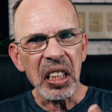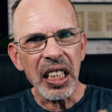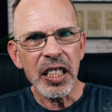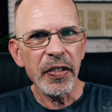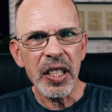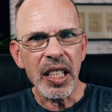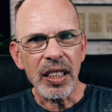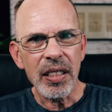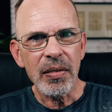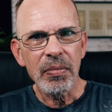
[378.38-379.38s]
it's
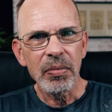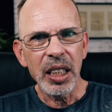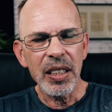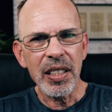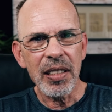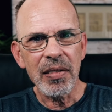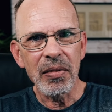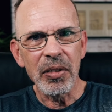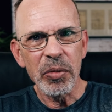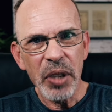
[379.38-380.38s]
physics. It's
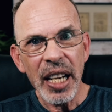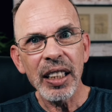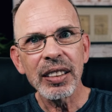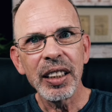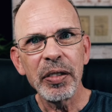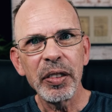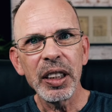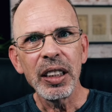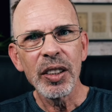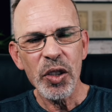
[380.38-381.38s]

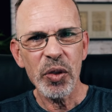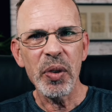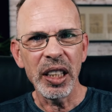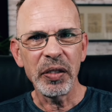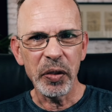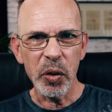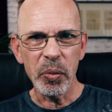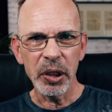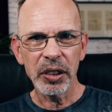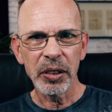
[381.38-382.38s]
relatively
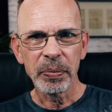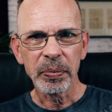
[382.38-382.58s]
straightforward.